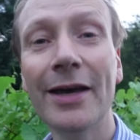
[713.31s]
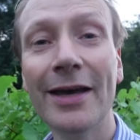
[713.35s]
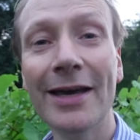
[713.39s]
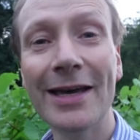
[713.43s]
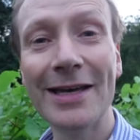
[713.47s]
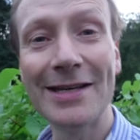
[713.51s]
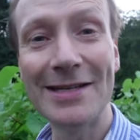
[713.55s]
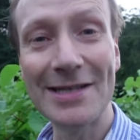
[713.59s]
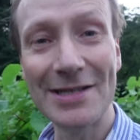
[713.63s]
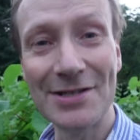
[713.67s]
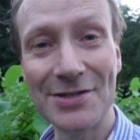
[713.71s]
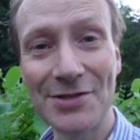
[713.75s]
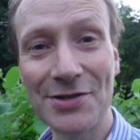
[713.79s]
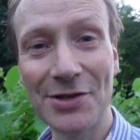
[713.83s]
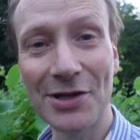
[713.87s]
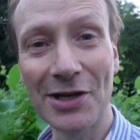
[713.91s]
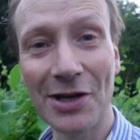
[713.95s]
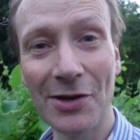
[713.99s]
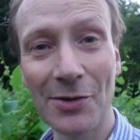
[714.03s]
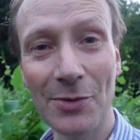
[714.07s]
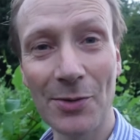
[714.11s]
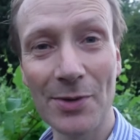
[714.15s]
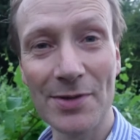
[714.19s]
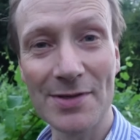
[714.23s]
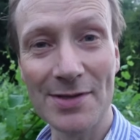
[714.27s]
it is doing
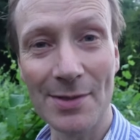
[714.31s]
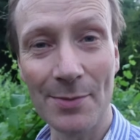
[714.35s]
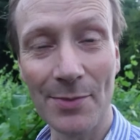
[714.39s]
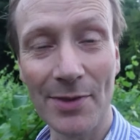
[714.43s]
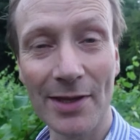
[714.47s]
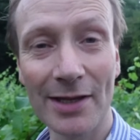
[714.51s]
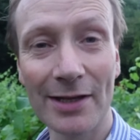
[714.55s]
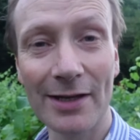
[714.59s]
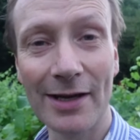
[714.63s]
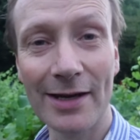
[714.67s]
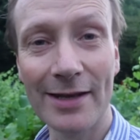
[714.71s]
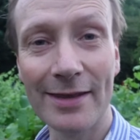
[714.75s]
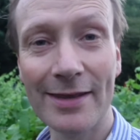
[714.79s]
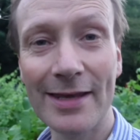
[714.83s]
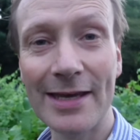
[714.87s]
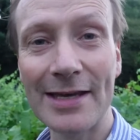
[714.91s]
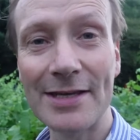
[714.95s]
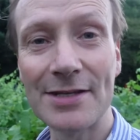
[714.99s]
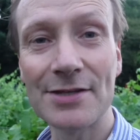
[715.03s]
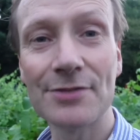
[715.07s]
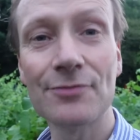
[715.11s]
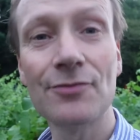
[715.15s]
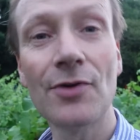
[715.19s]
it with something like this,